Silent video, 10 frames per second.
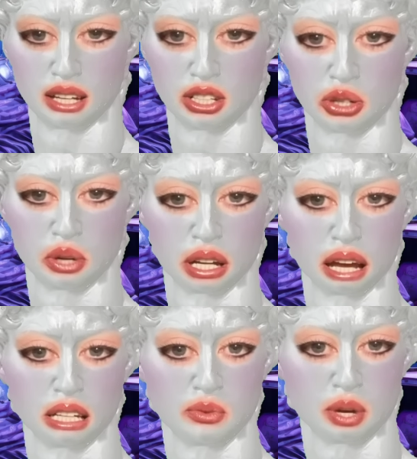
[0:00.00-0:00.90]
Tune in
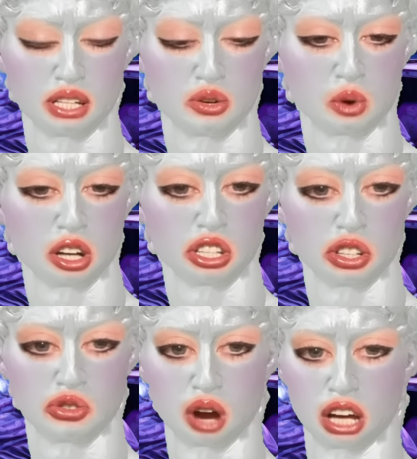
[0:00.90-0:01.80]
next week to watch the
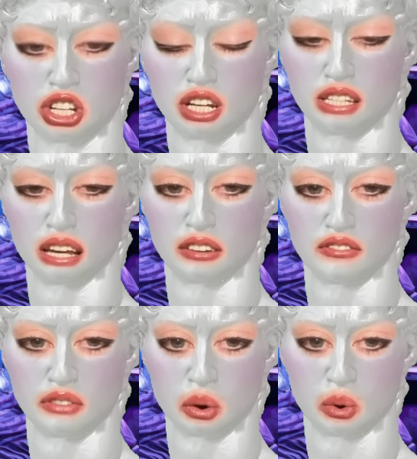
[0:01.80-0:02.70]
tragedies
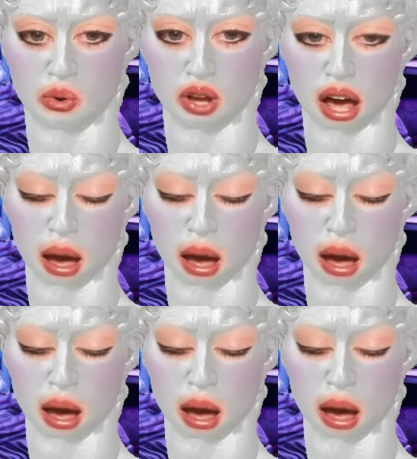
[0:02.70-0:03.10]
unfold.